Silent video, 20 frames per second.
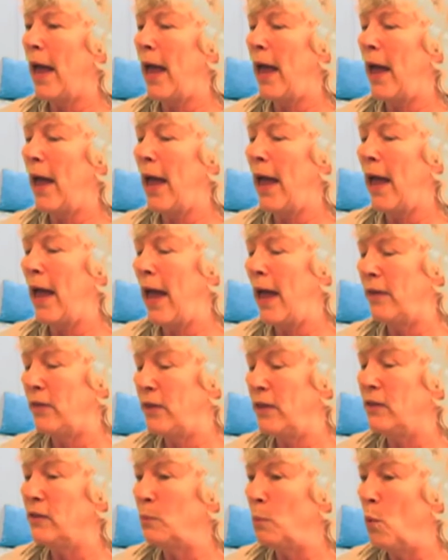at
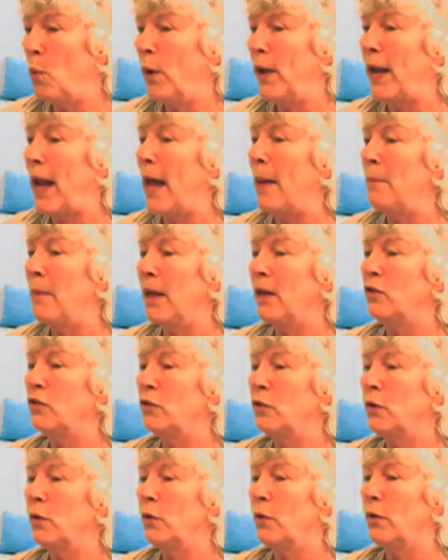this point, I make
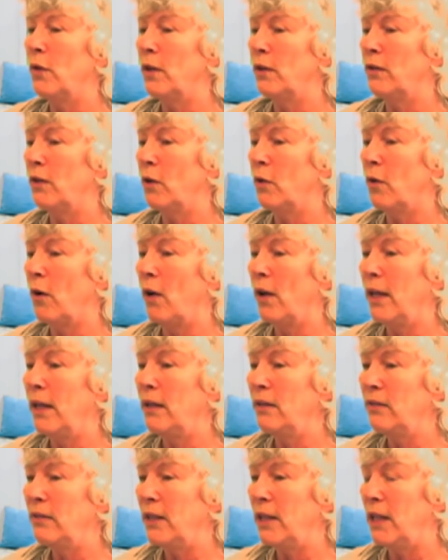sure that there
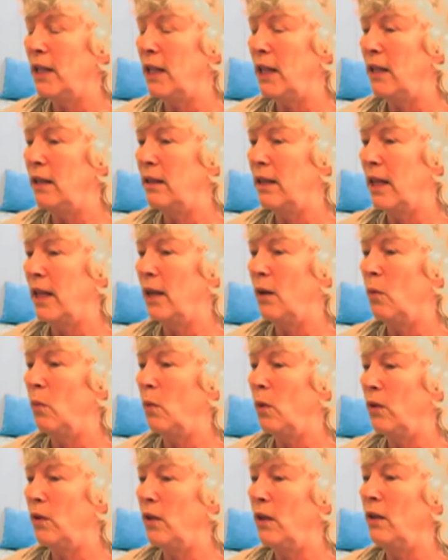isn't anything
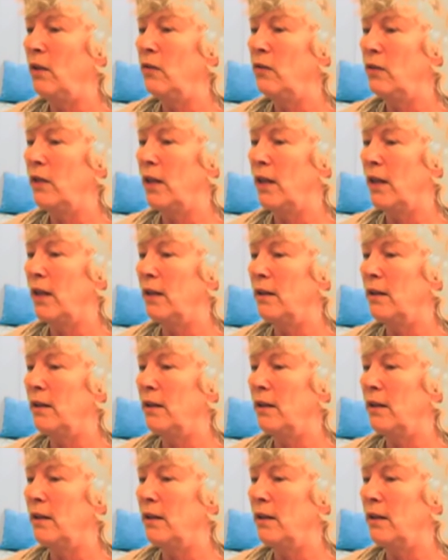with yeast in it.